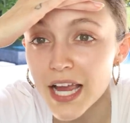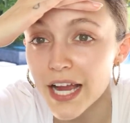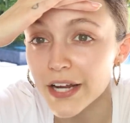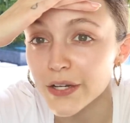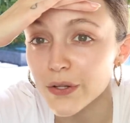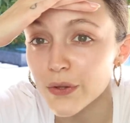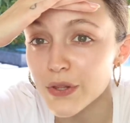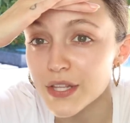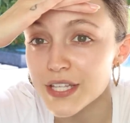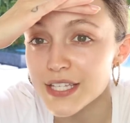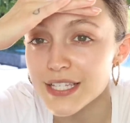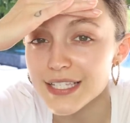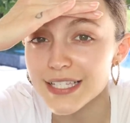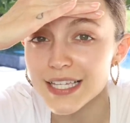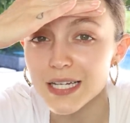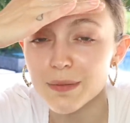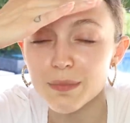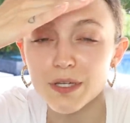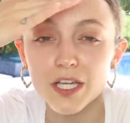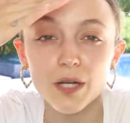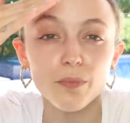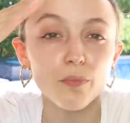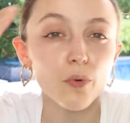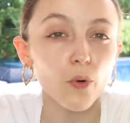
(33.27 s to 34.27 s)
I know this is gonna
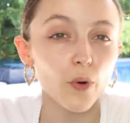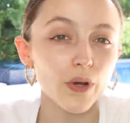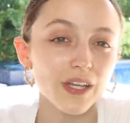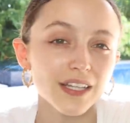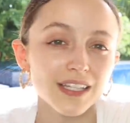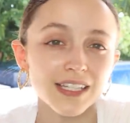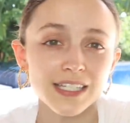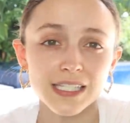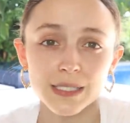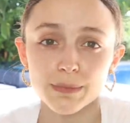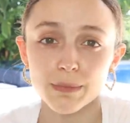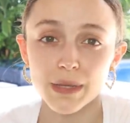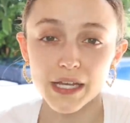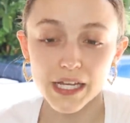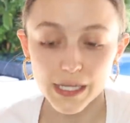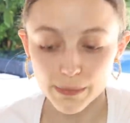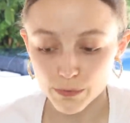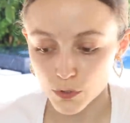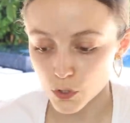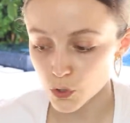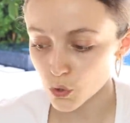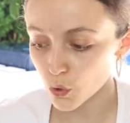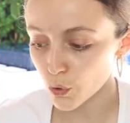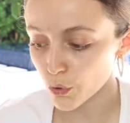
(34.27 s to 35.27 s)
be a pointless makeup
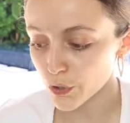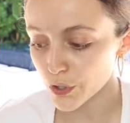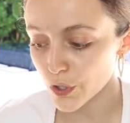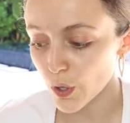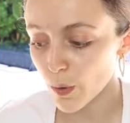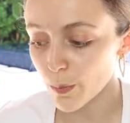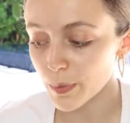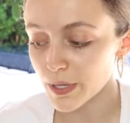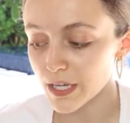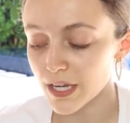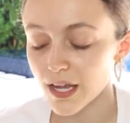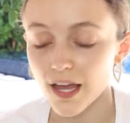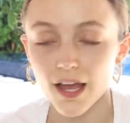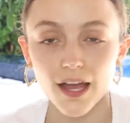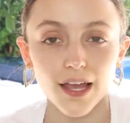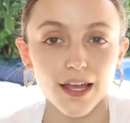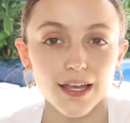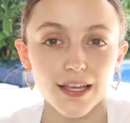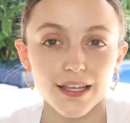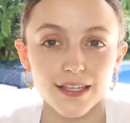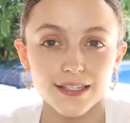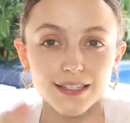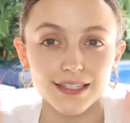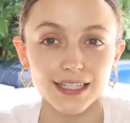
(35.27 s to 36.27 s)
tutorial
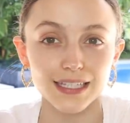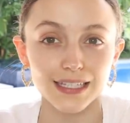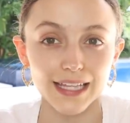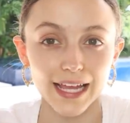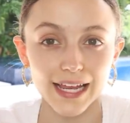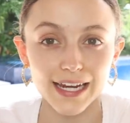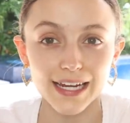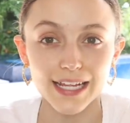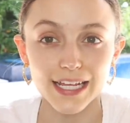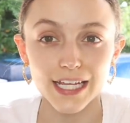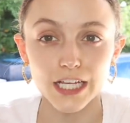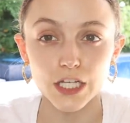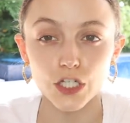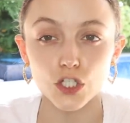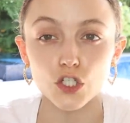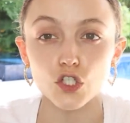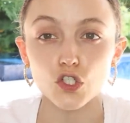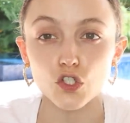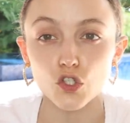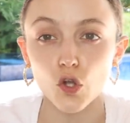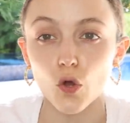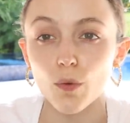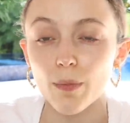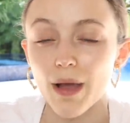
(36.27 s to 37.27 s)
because the lighting is
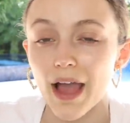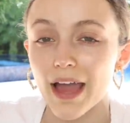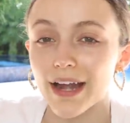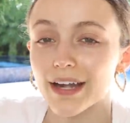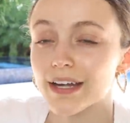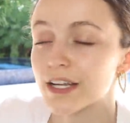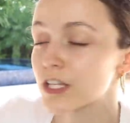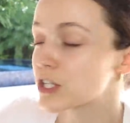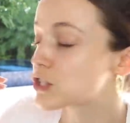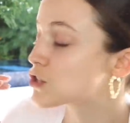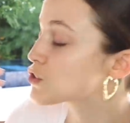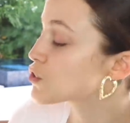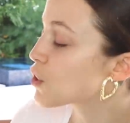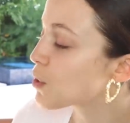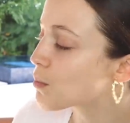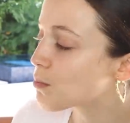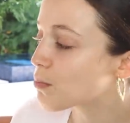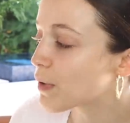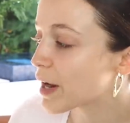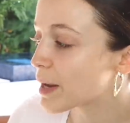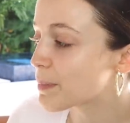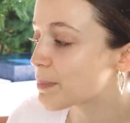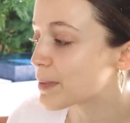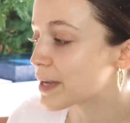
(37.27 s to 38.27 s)
so bad and it's so
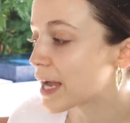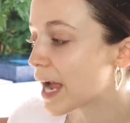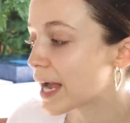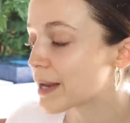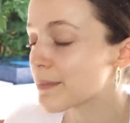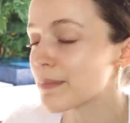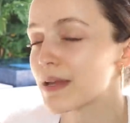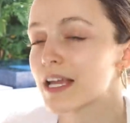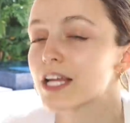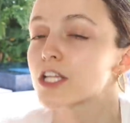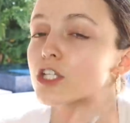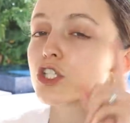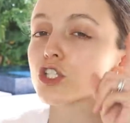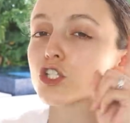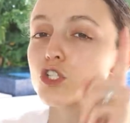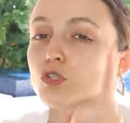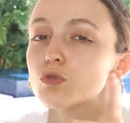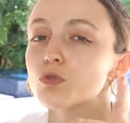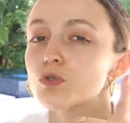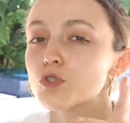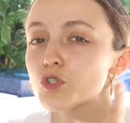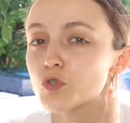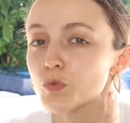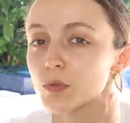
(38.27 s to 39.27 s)
bright behind me, and
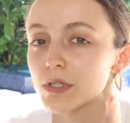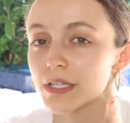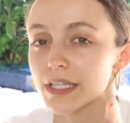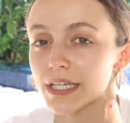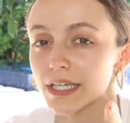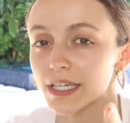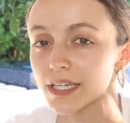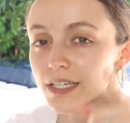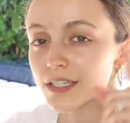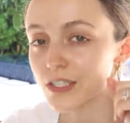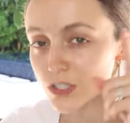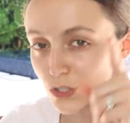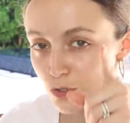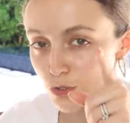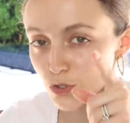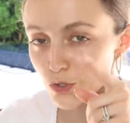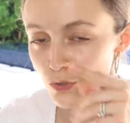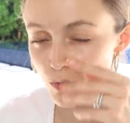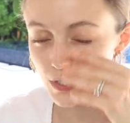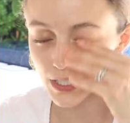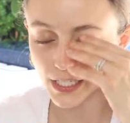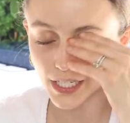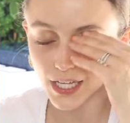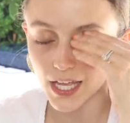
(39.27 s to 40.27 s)
usually,
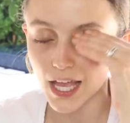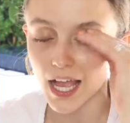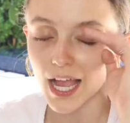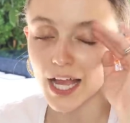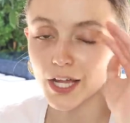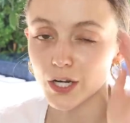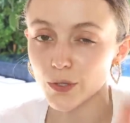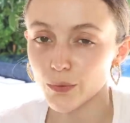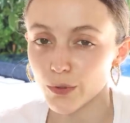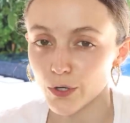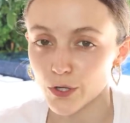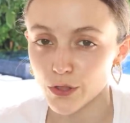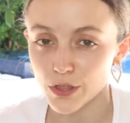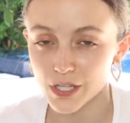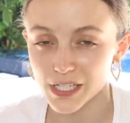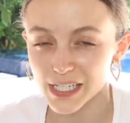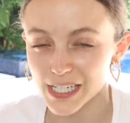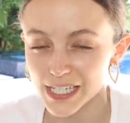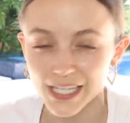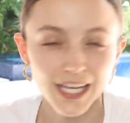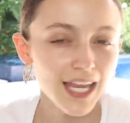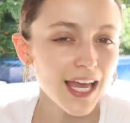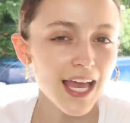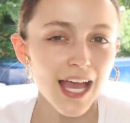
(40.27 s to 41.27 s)
usually, I know what you're
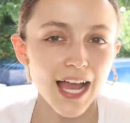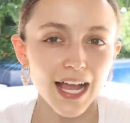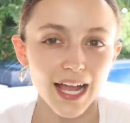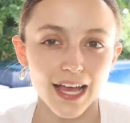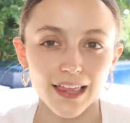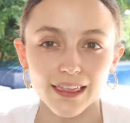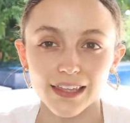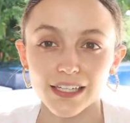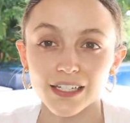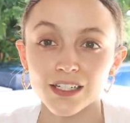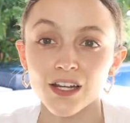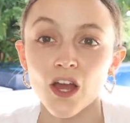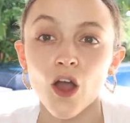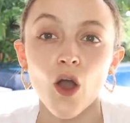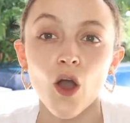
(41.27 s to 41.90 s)
thinking, Kathleen,